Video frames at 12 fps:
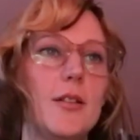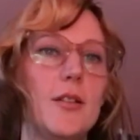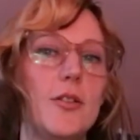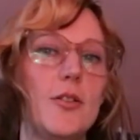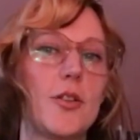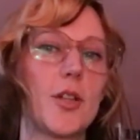
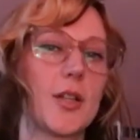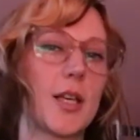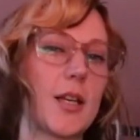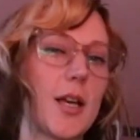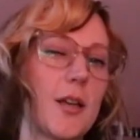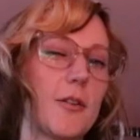you can
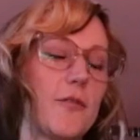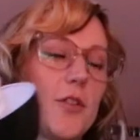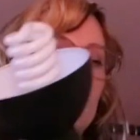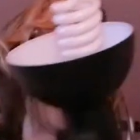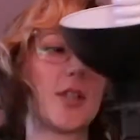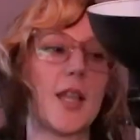like kind of
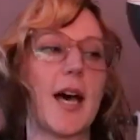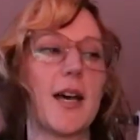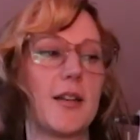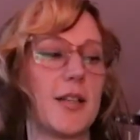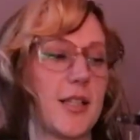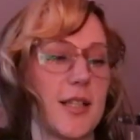use
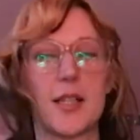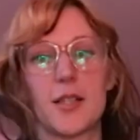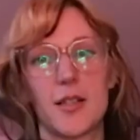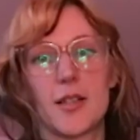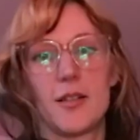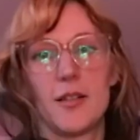that as
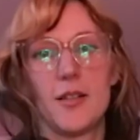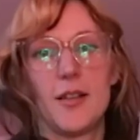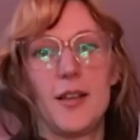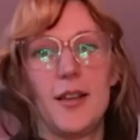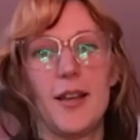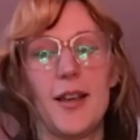this.
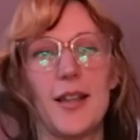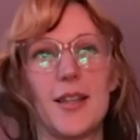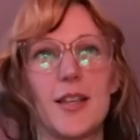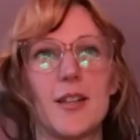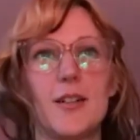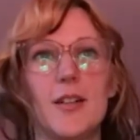And
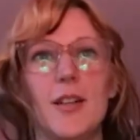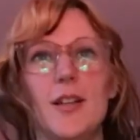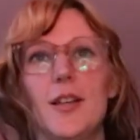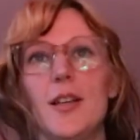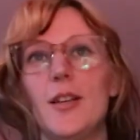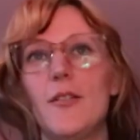then
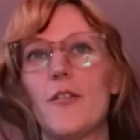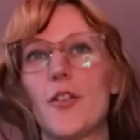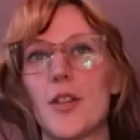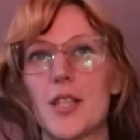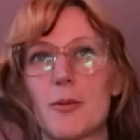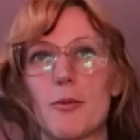for
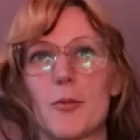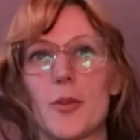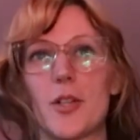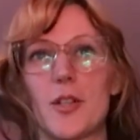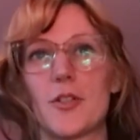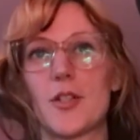this one, we're
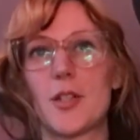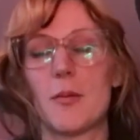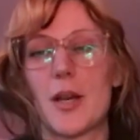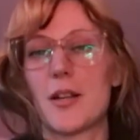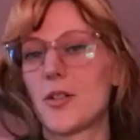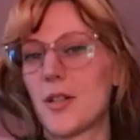gonna just
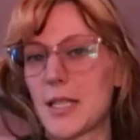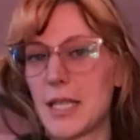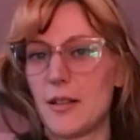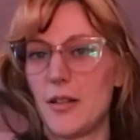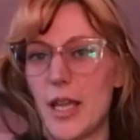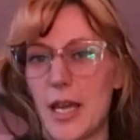imagine it's
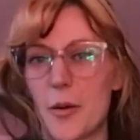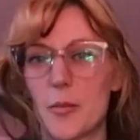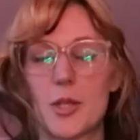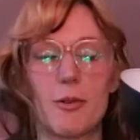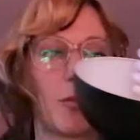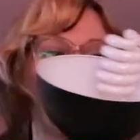like a lamp.
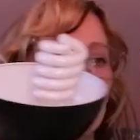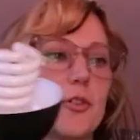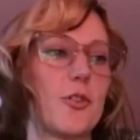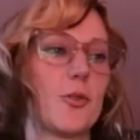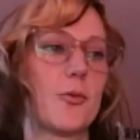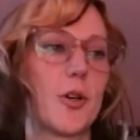So I'm gonna
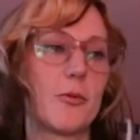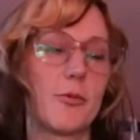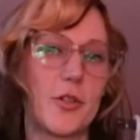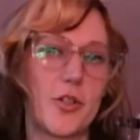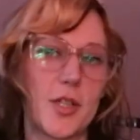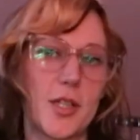show one
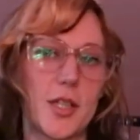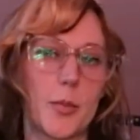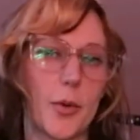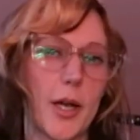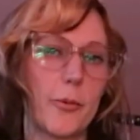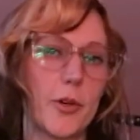with just this
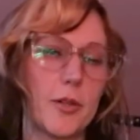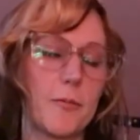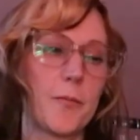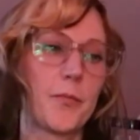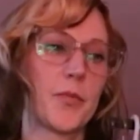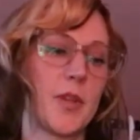bright one,
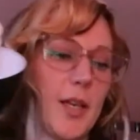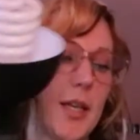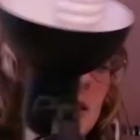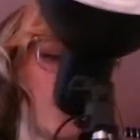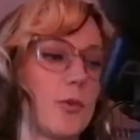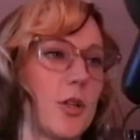and
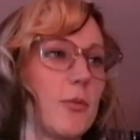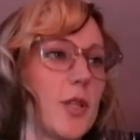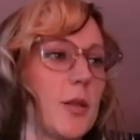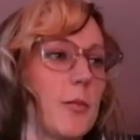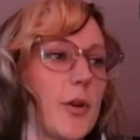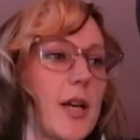then one
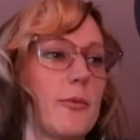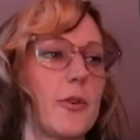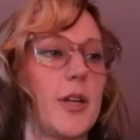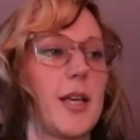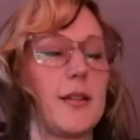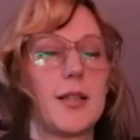with the bright
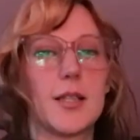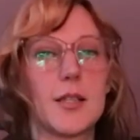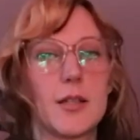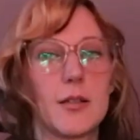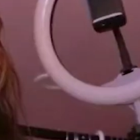one and this.